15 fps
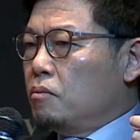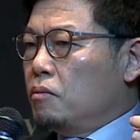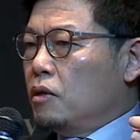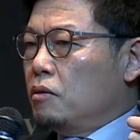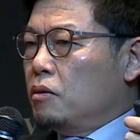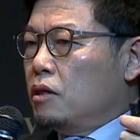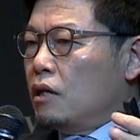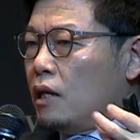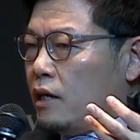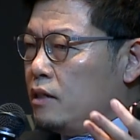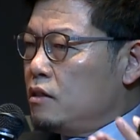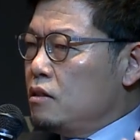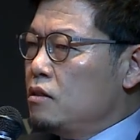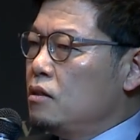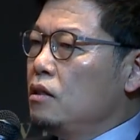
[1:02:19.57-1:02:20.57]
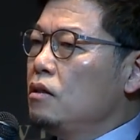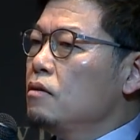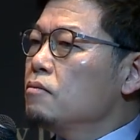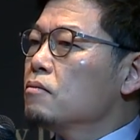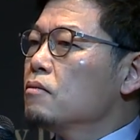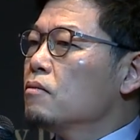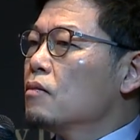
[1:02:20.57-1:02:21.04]
maybe licensing,
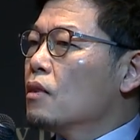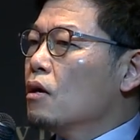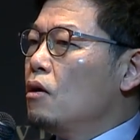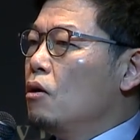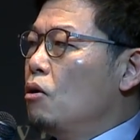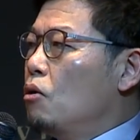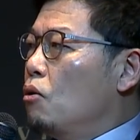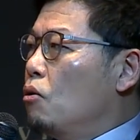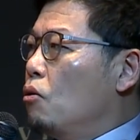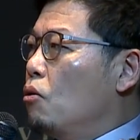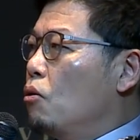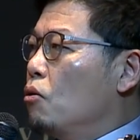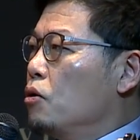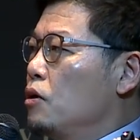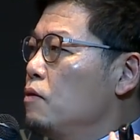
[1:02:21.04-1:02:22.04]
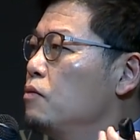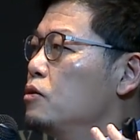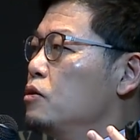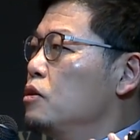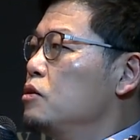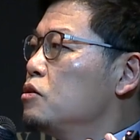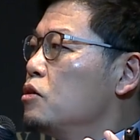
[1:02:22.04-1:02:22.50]
or
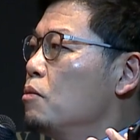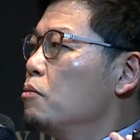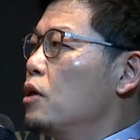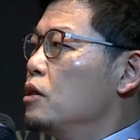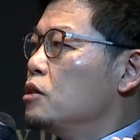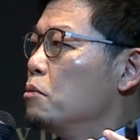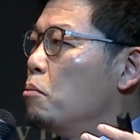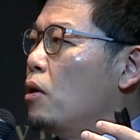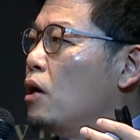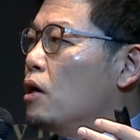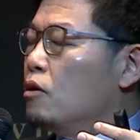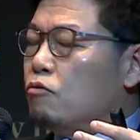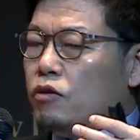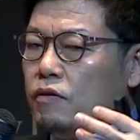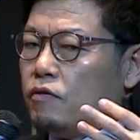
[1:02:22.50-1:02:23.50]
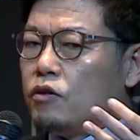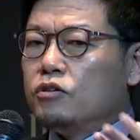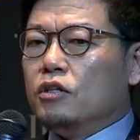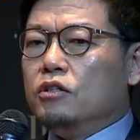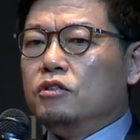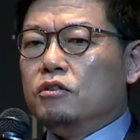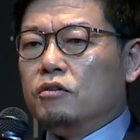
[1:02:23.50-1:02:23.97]
even in some cases by reverse
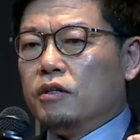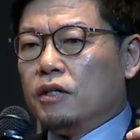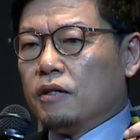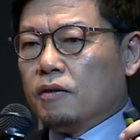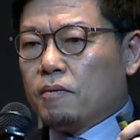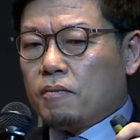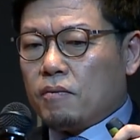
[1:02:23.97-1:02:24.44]
engineering.